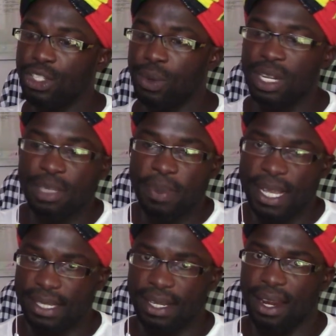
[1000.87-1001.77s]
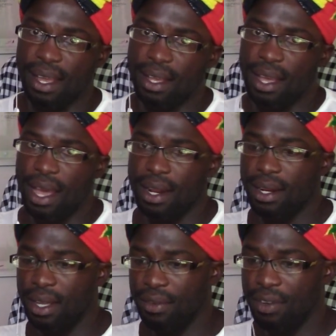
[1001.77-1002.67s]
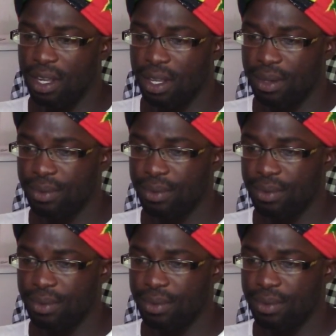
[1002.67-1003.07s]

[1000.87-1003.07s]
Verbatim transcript: train is passing there, and, and in the, evening,